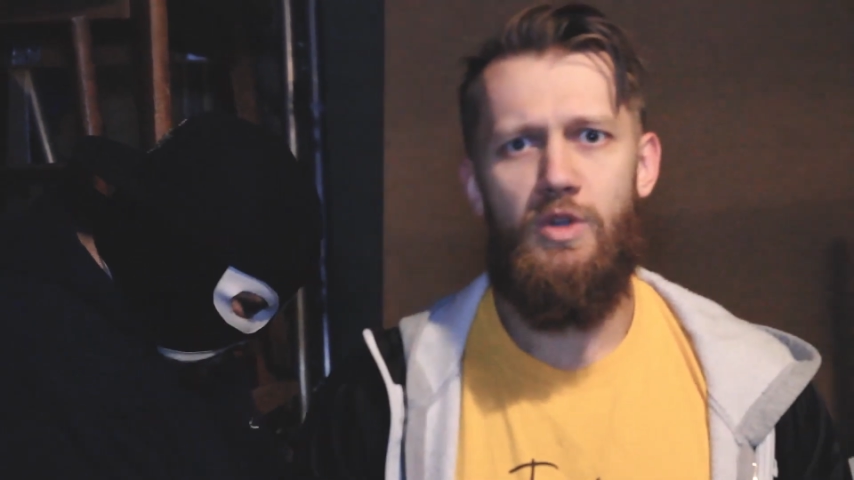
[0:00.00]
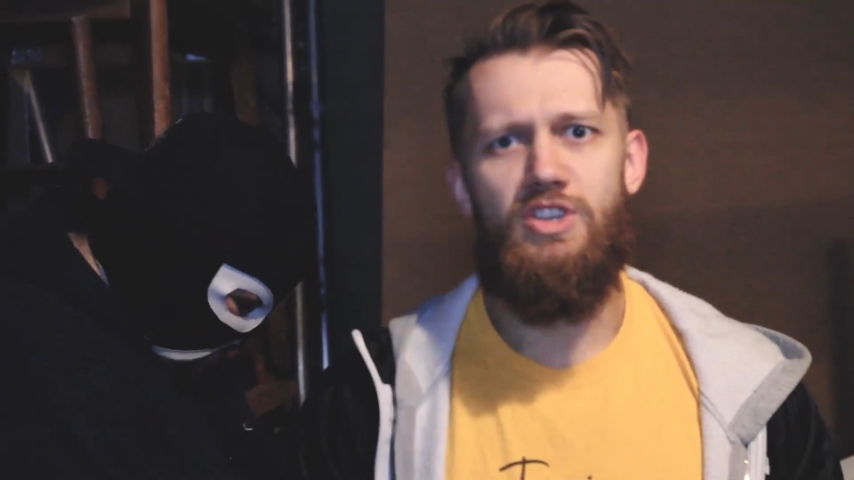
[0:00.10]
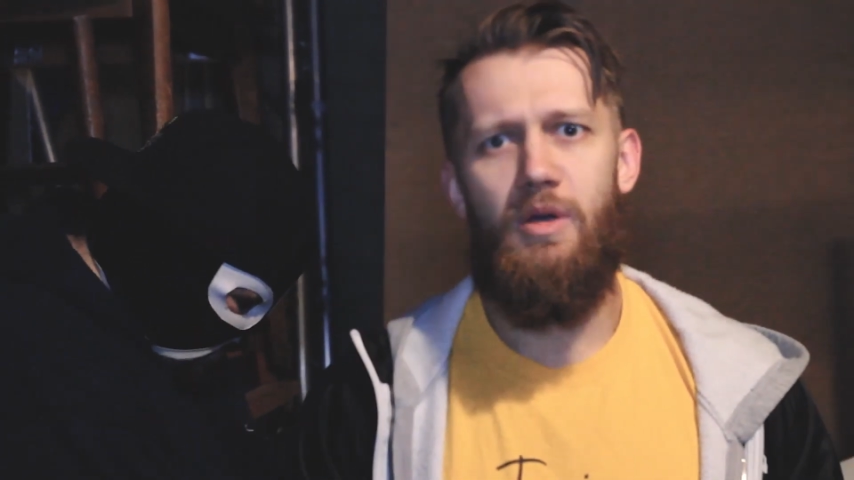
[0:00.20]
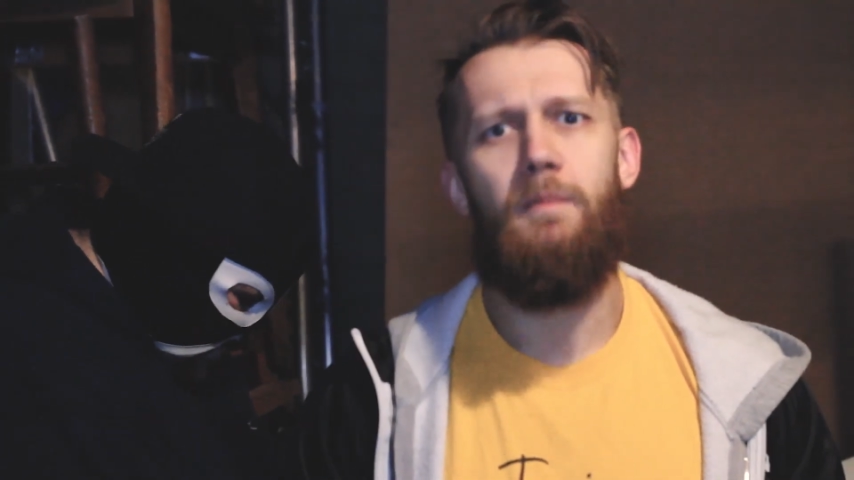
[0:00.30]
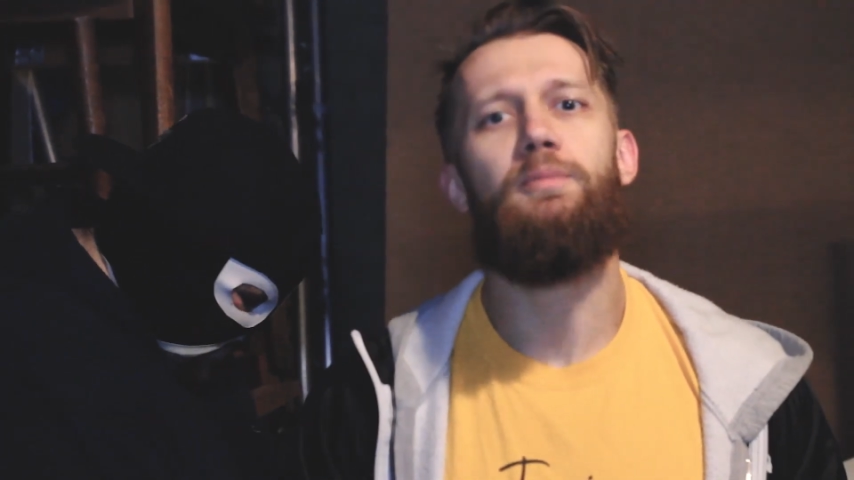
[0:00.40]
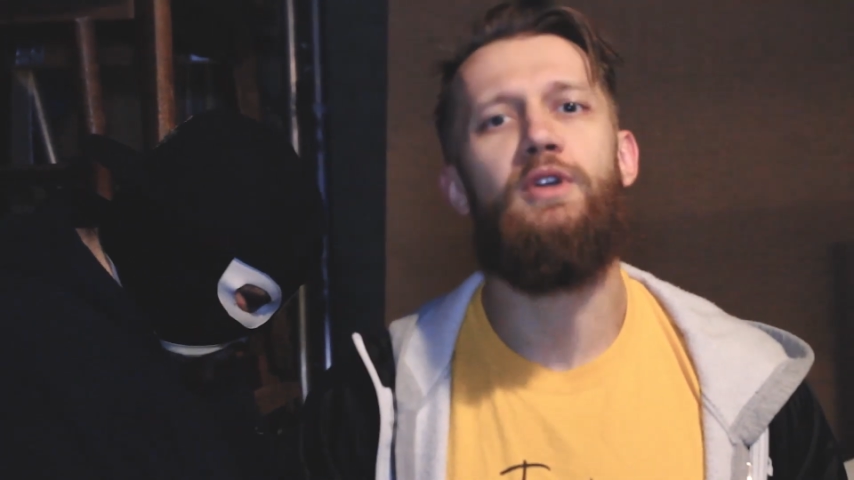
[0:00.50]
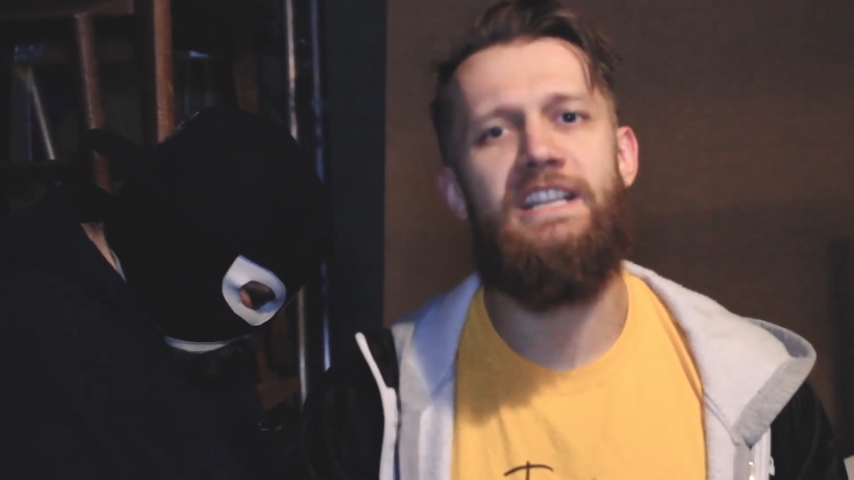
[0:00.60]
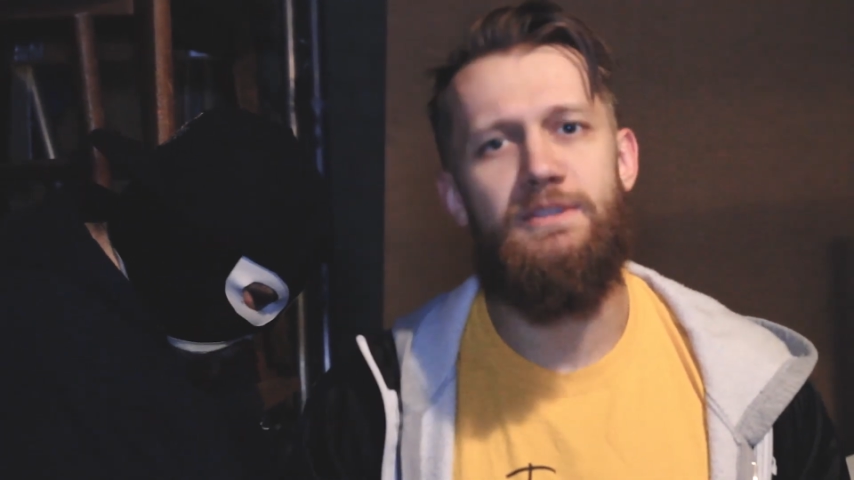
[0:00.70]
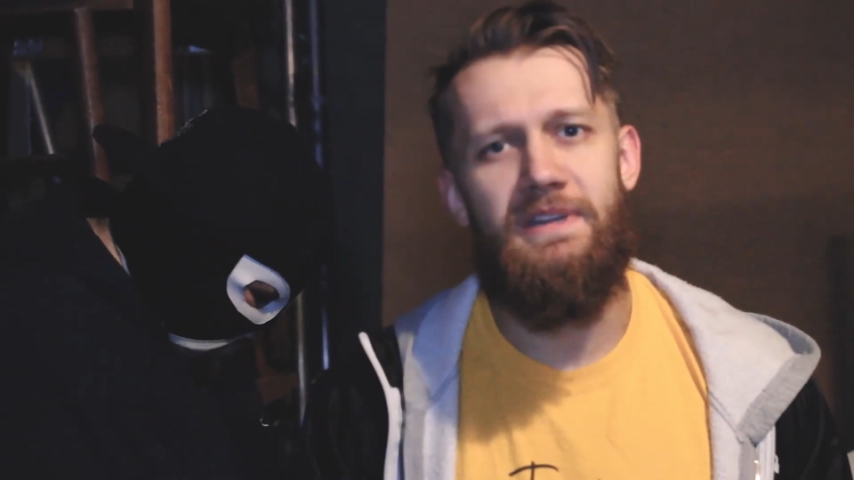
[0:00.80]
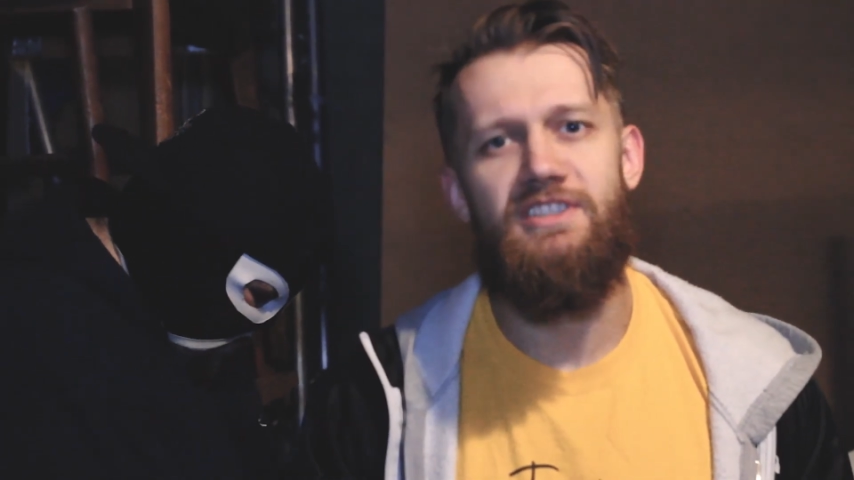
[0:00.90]
Which
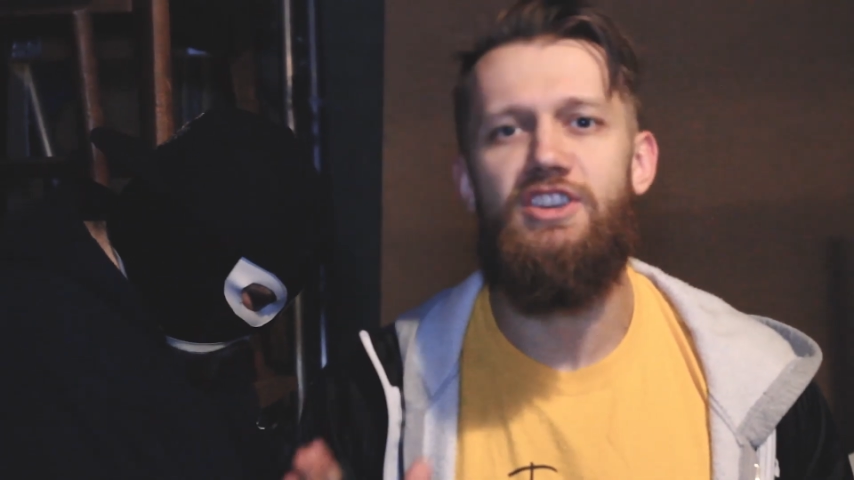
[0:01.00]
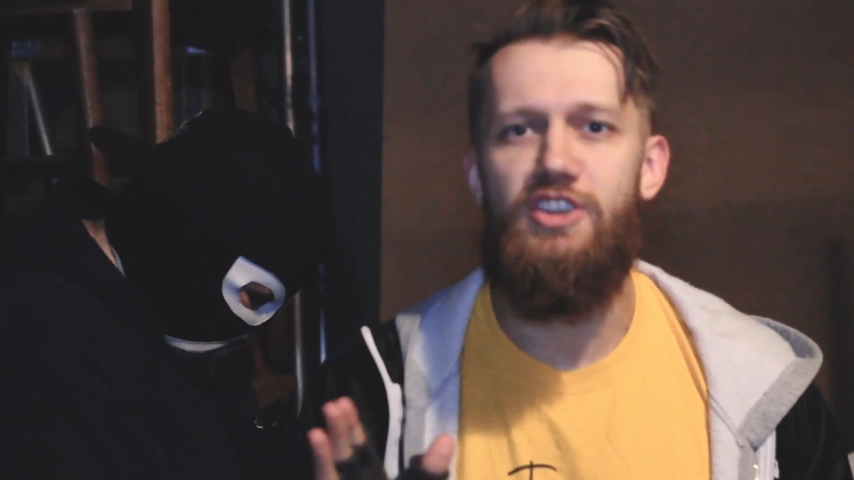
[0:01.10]
brings me to